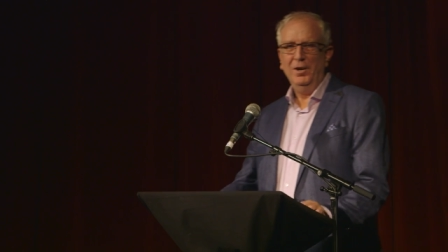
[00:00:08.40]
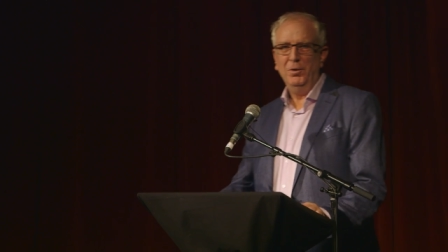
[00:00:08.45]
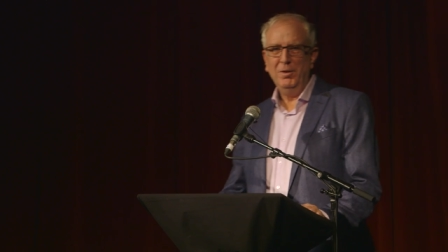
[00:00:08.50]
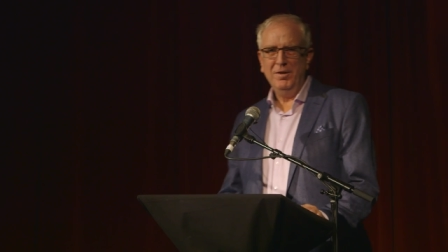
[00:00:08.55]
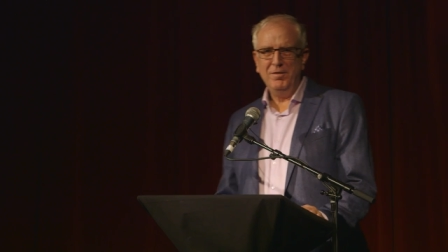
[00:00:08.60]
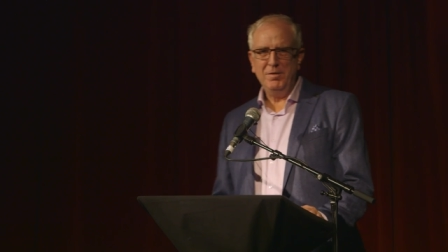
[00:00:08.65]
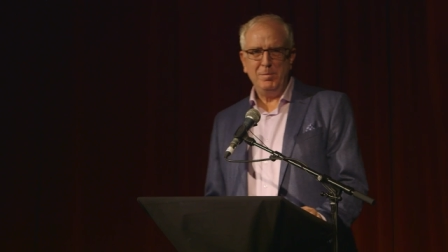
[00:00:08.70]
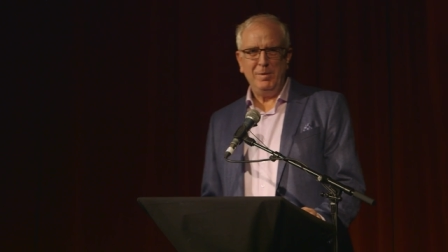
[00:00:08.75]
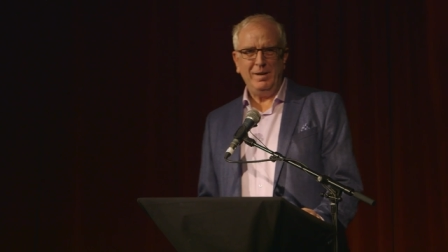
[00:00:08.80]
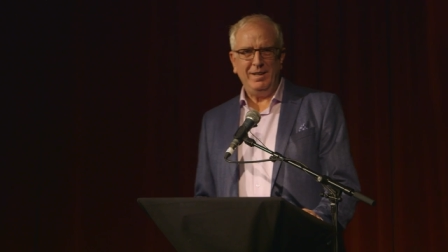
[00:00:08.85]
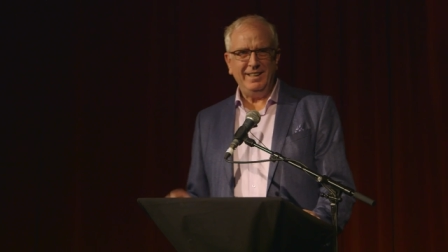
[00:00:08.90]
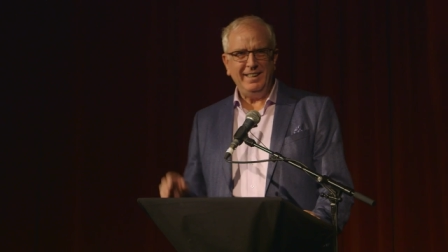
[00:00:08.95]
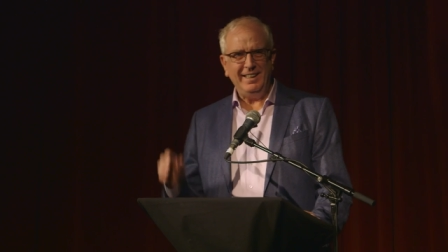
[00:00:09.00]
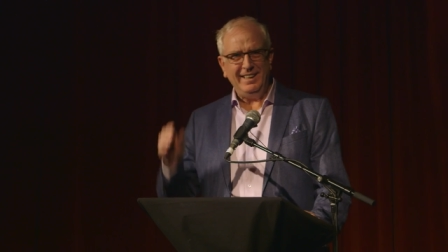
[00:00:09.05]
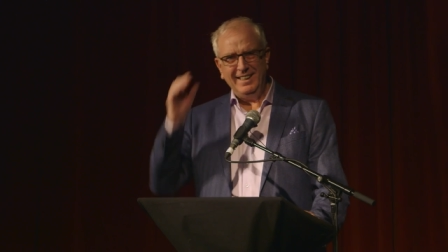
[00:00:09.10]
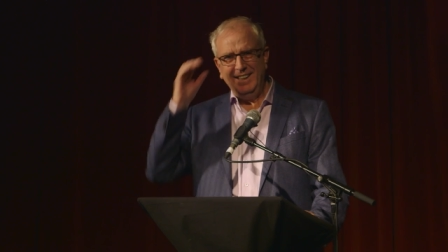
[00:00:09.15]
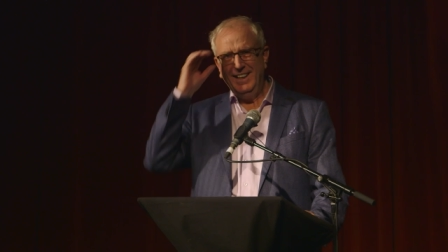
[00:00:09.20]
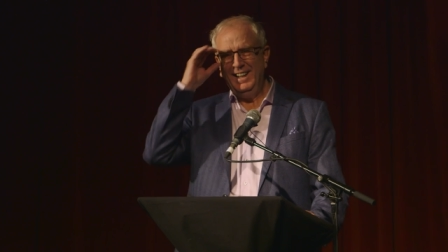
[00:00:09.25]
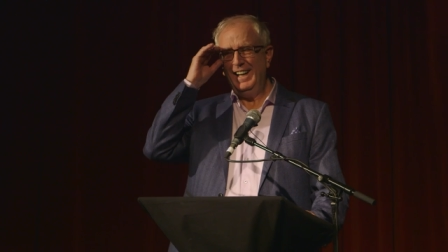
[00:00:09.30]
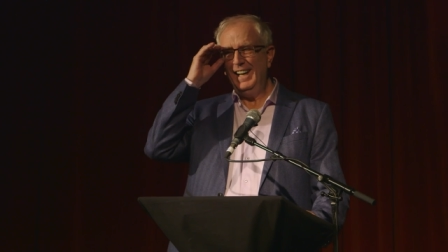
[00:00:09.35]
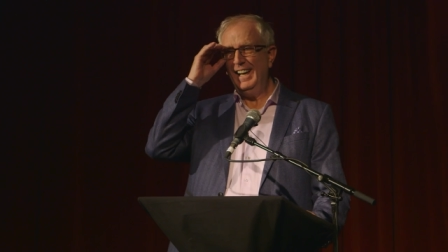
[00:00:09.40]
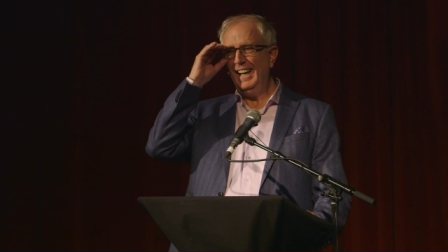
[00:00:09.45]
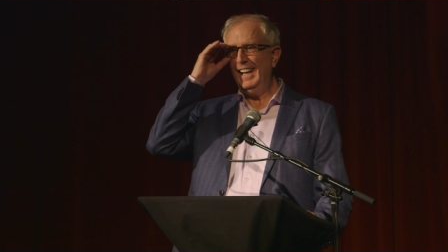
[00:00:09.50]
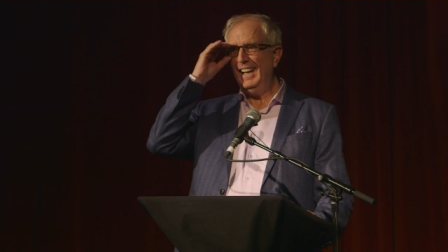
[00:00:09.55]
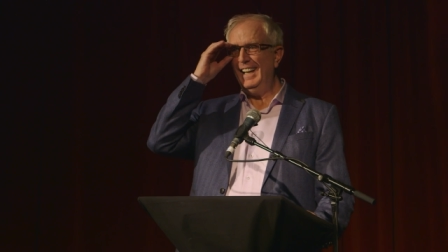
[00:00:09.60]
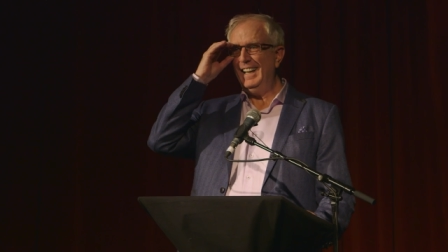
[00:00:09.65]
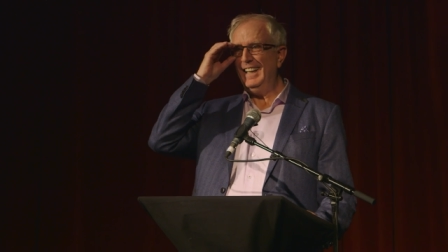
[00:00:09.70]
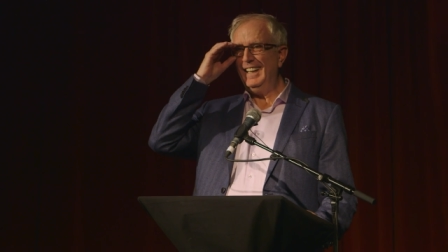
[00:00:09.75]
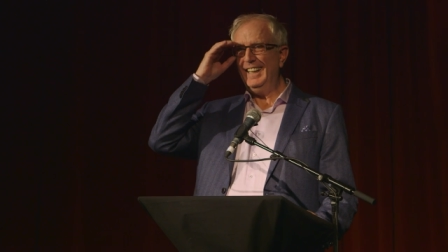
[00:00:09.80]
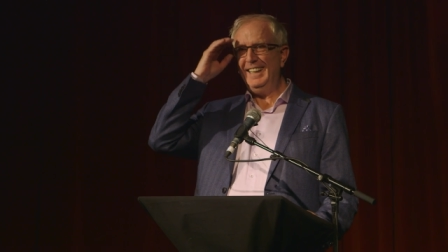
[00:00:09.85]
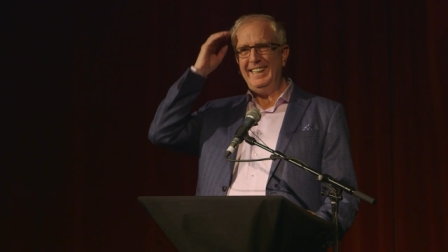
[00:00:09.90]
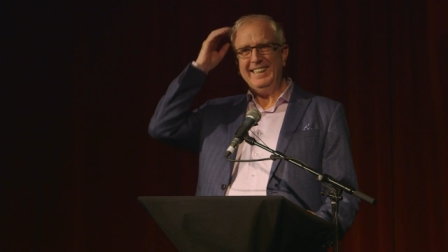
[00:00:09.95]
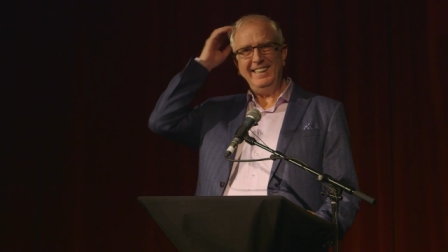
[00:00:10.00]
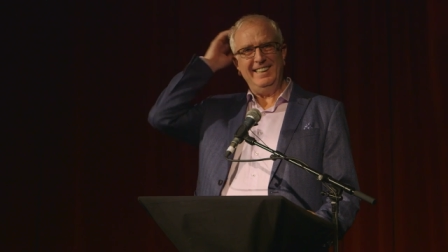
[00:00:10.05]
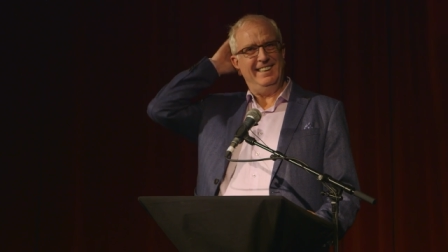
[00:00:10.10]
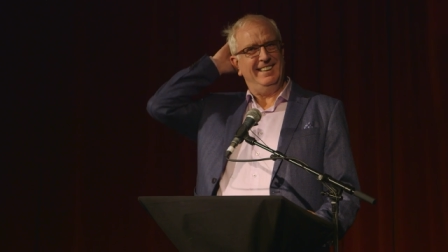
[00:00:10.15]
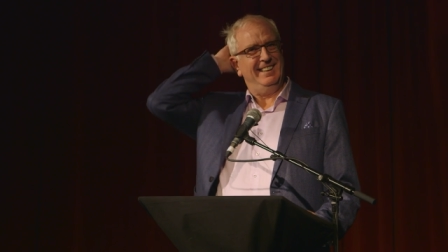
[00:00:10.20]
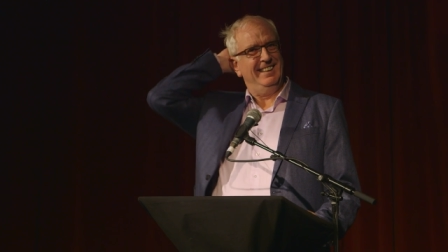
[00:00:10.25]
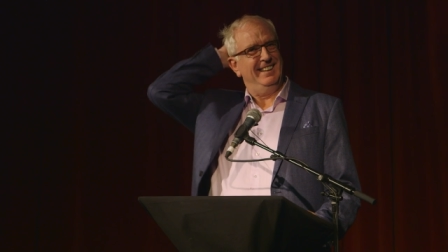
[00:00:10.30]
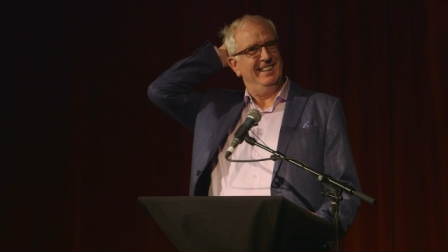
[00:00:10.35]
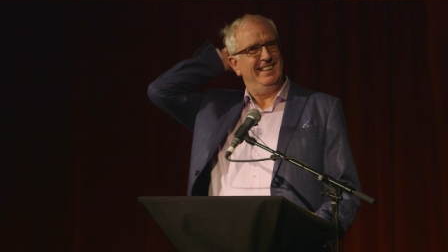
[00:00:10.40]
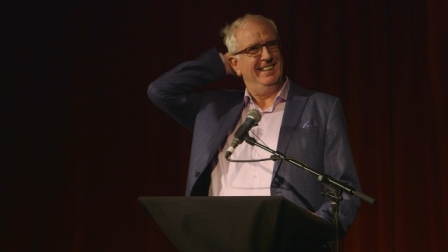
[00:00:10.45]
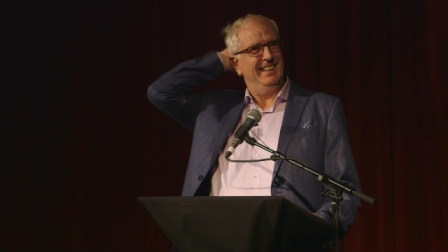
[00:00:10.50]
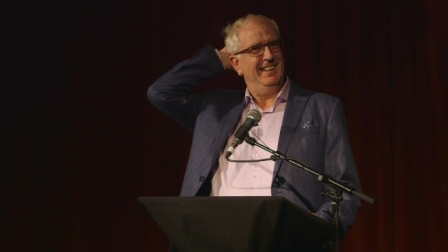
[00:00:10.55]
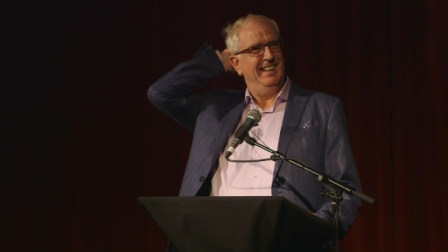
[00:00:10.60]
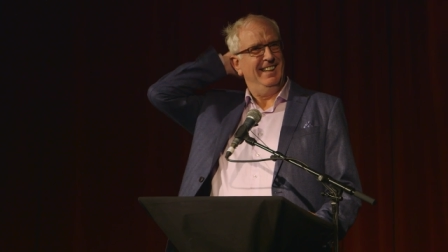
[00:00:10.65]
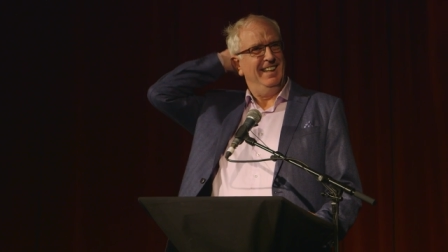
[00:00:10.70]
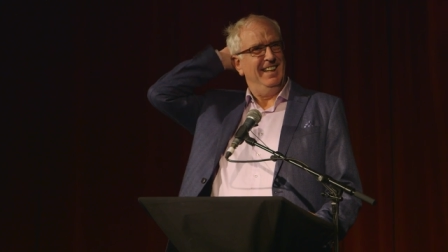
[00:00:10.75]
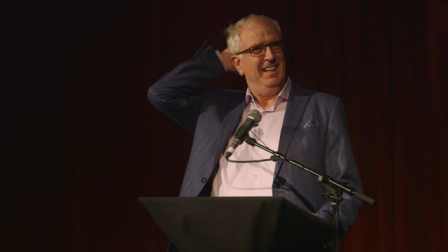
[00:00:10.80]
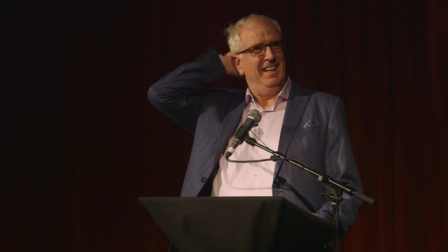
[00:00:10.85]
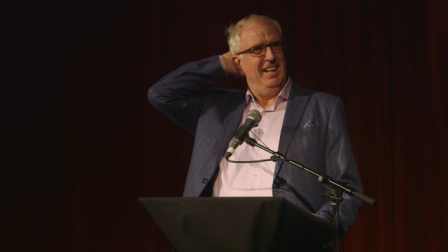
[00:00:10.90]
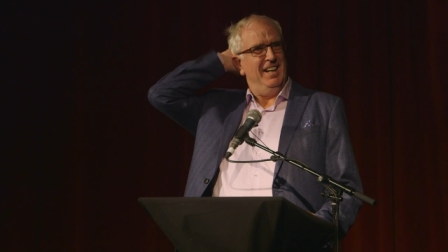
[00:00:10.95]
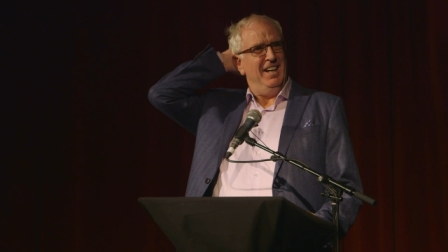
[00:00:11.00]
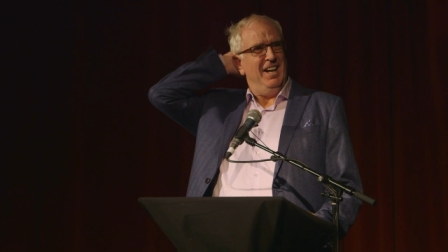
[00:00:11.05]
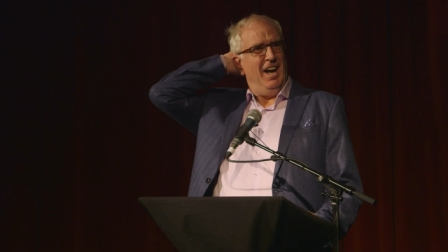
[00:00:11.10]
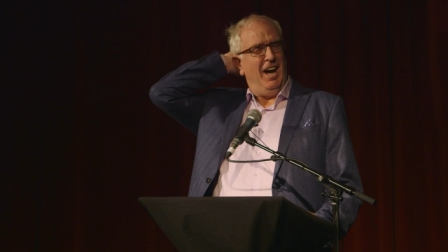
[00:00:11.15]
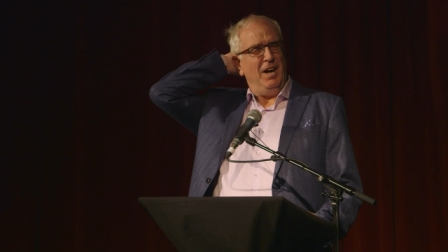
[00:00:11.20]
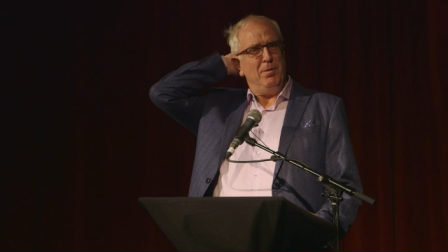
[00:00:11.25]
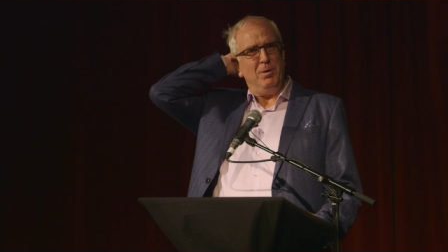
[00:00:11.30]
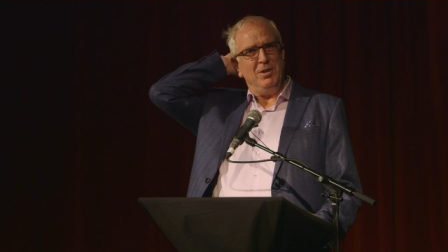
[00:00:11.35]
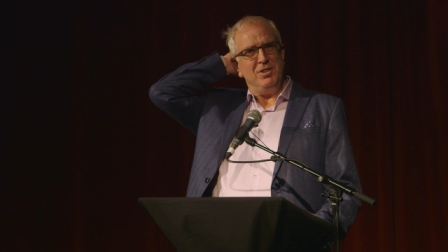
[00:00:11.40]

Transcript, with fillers: Hello, everybody. Uh, I